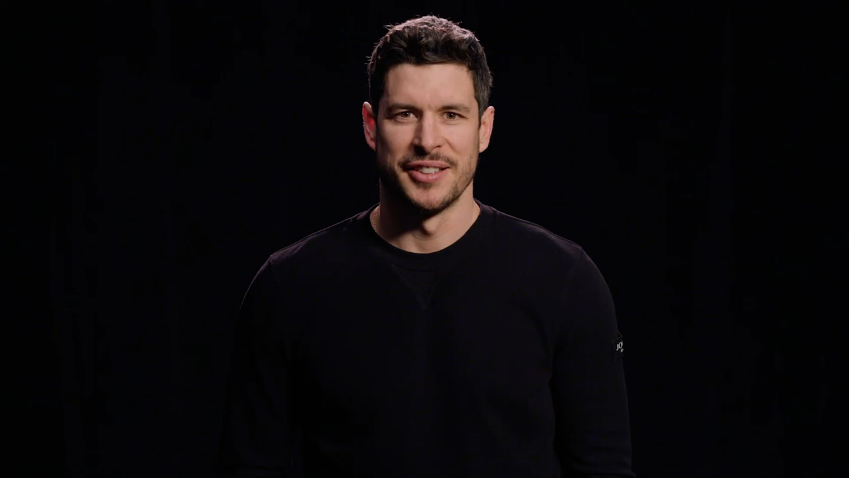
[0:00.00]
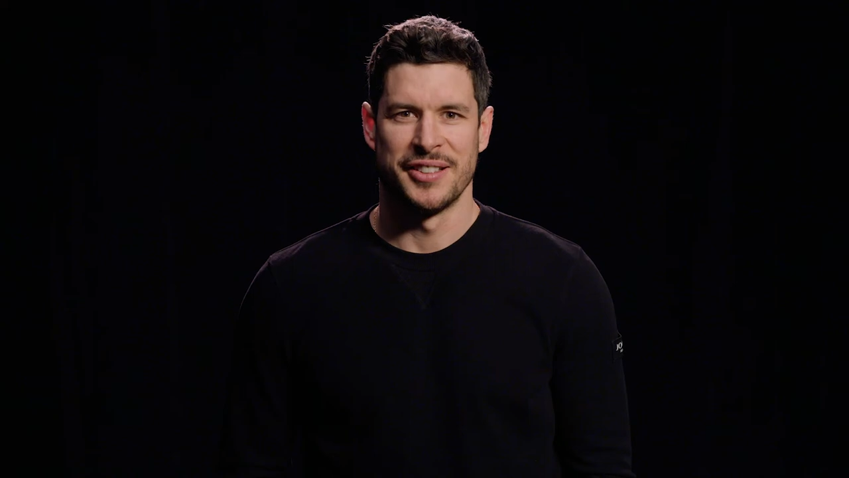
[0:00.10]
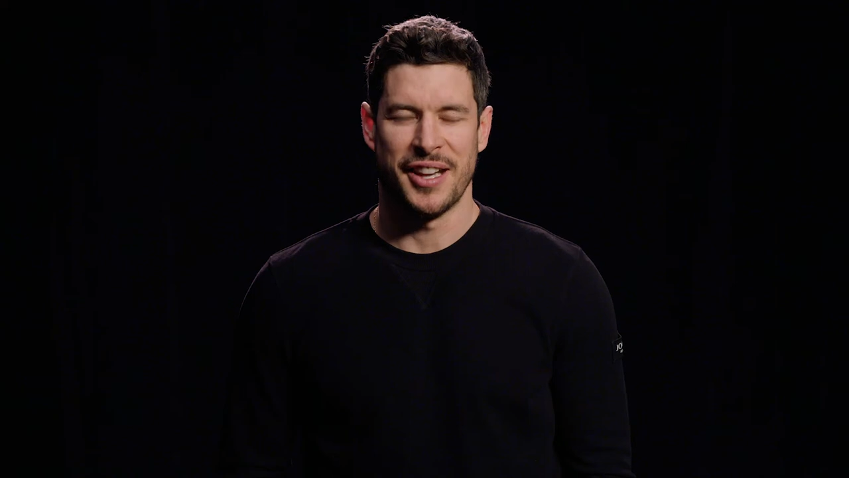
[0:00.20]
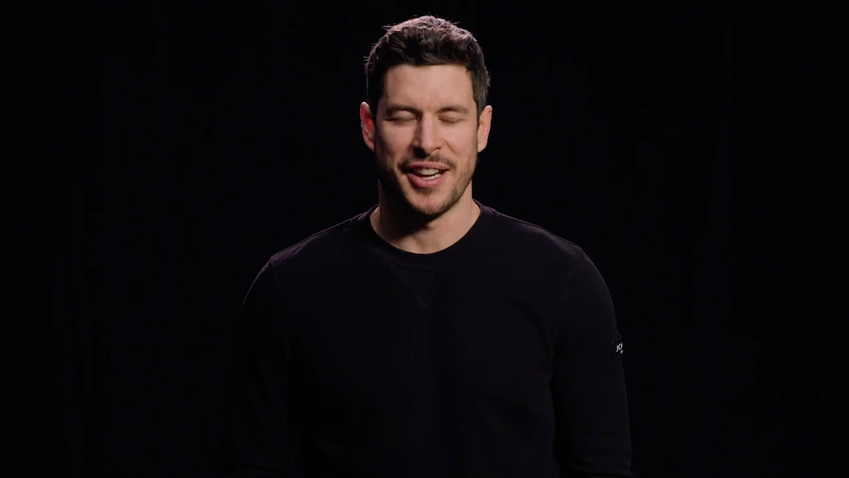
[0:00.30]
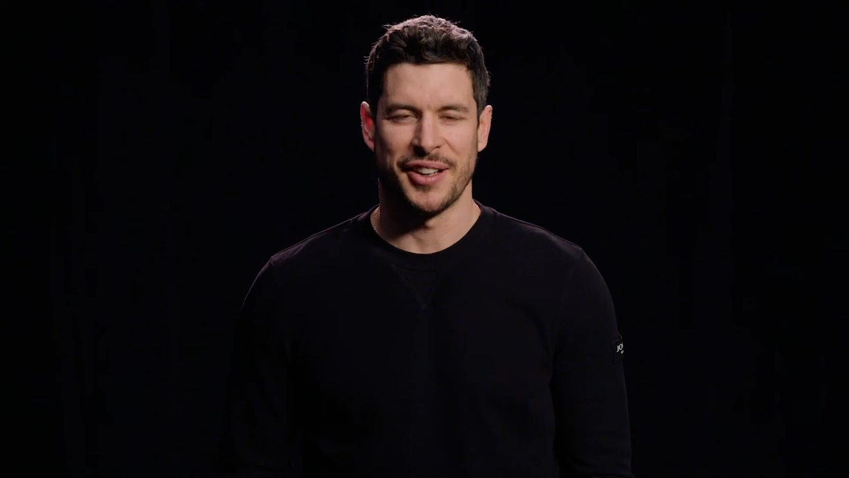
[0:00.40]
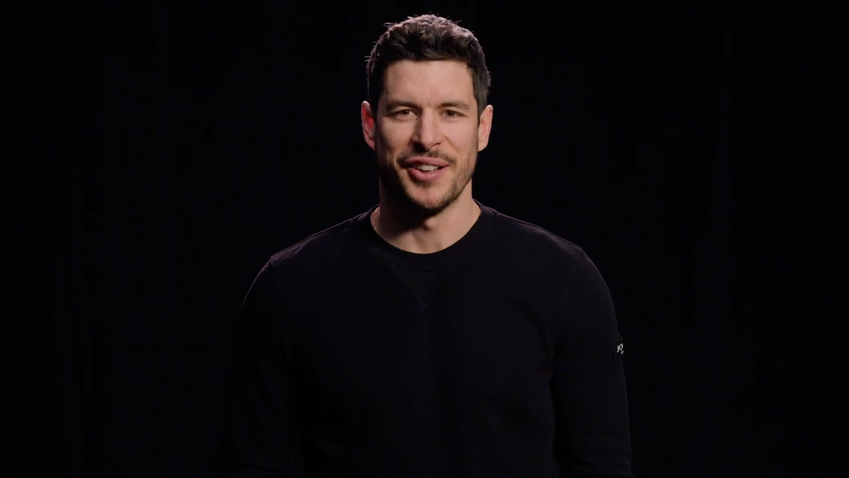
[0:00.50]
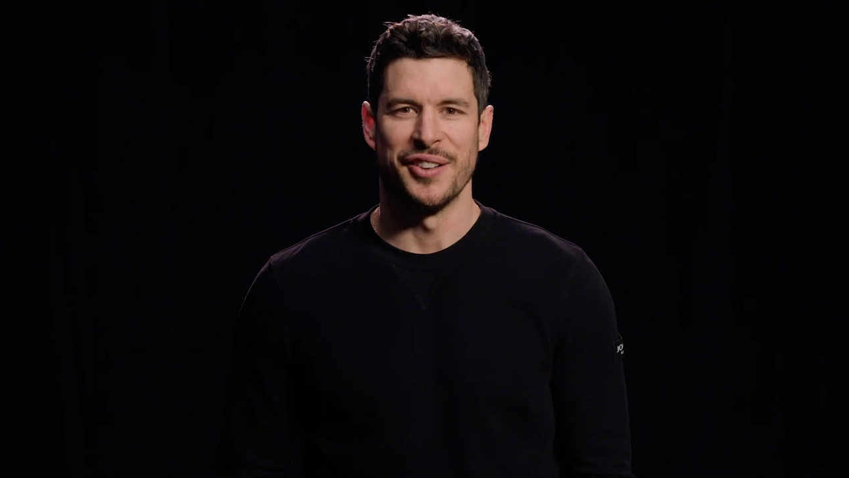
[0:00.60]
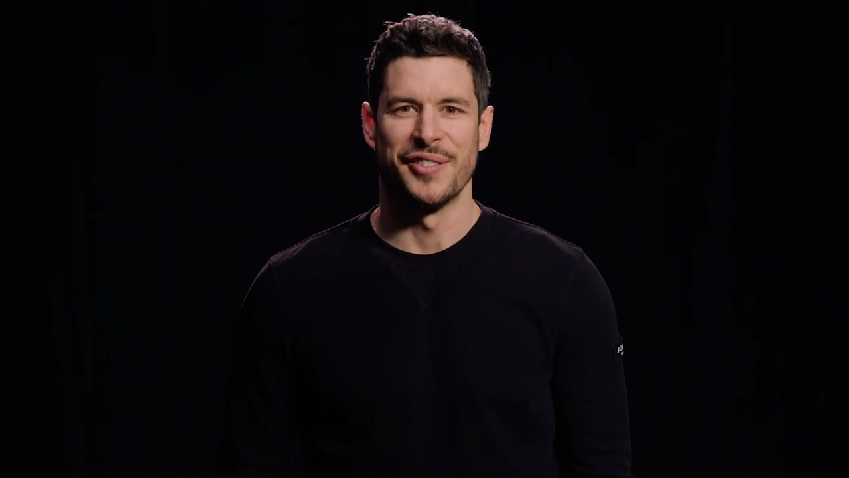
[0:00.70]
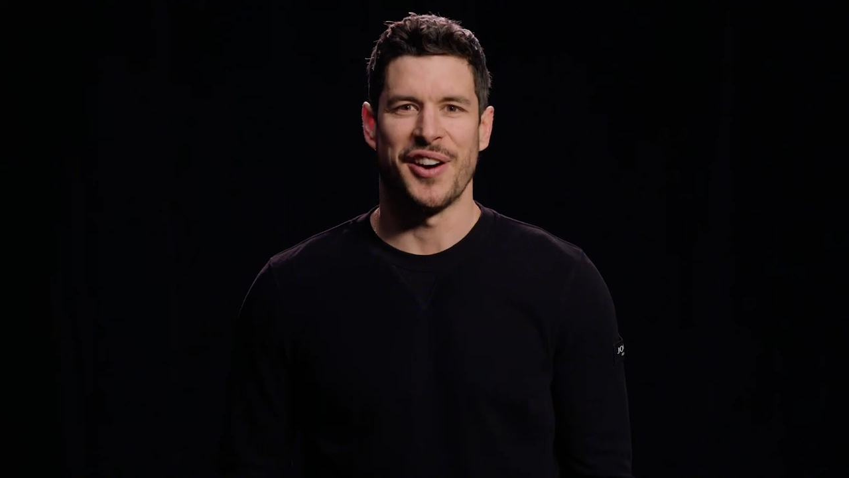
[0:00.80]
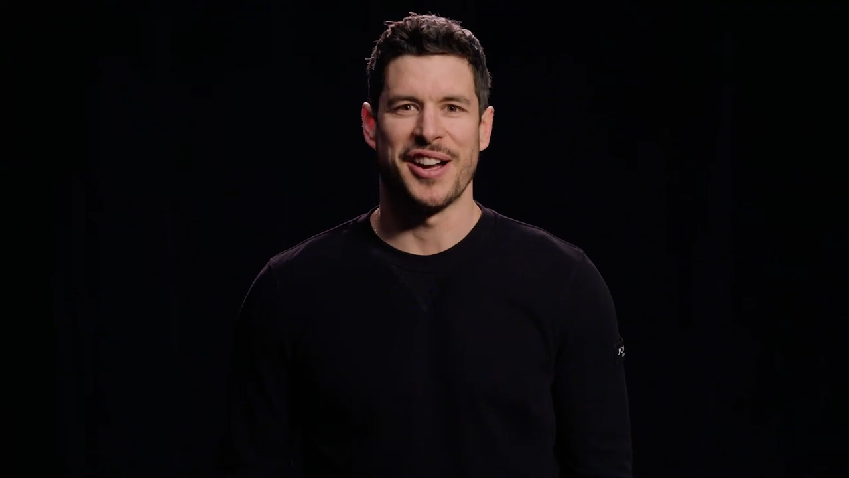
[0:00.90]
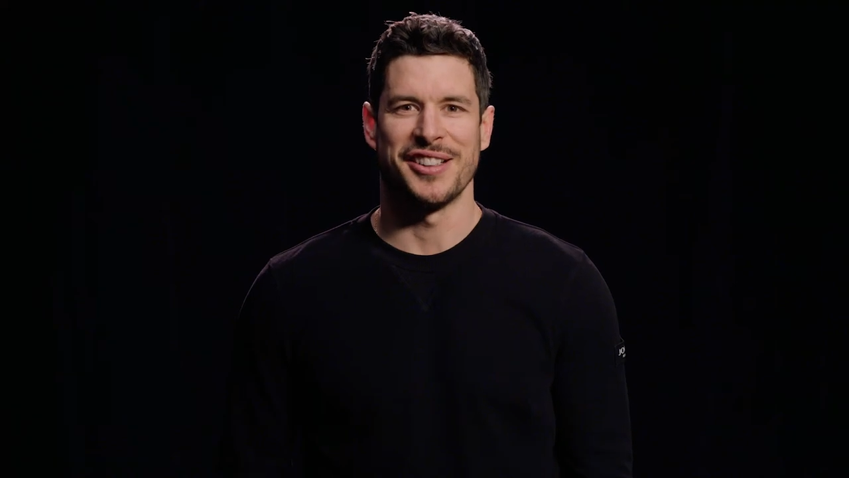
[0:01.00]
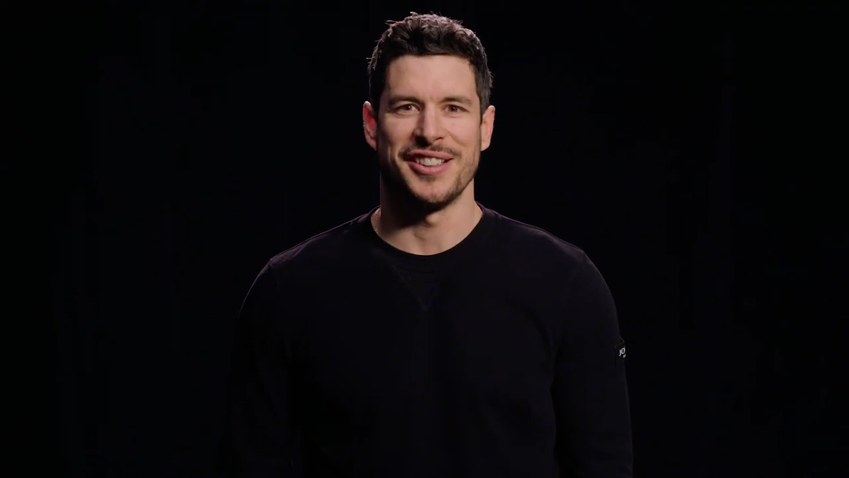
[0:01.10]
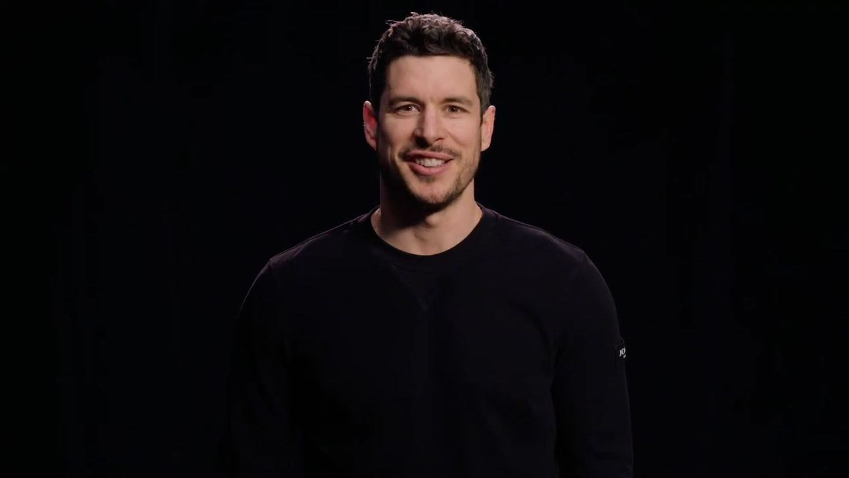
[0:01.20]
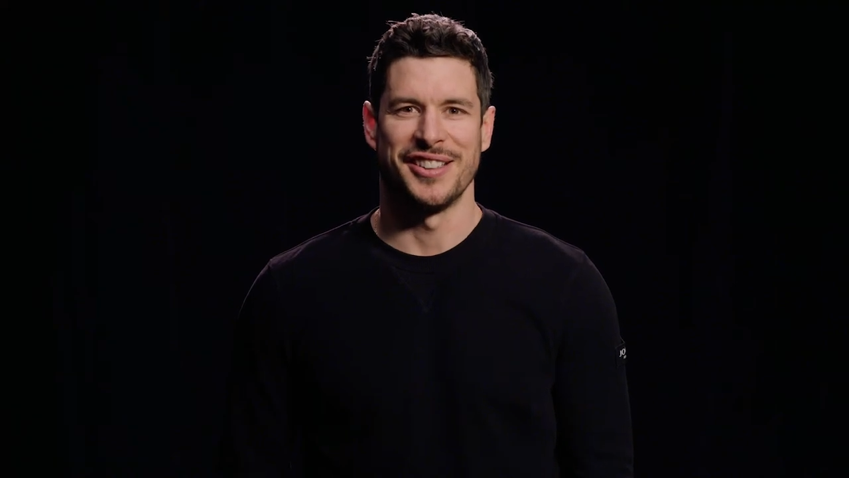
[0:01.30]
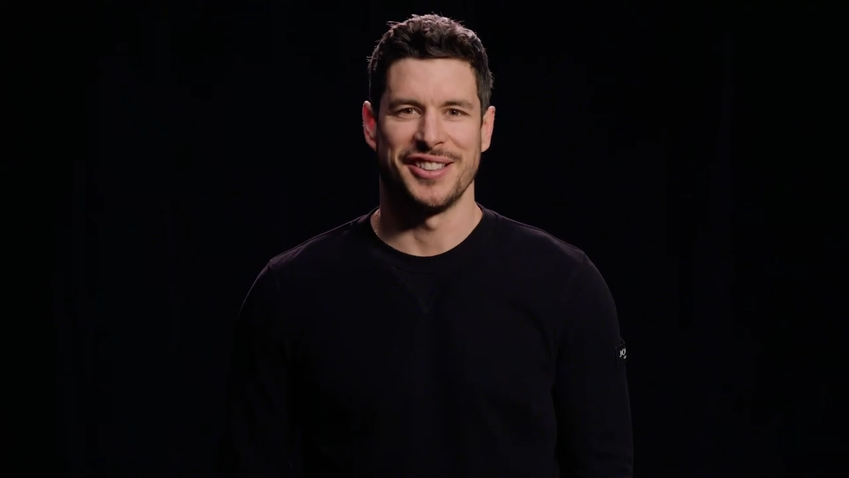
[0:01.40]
Tanger, finally,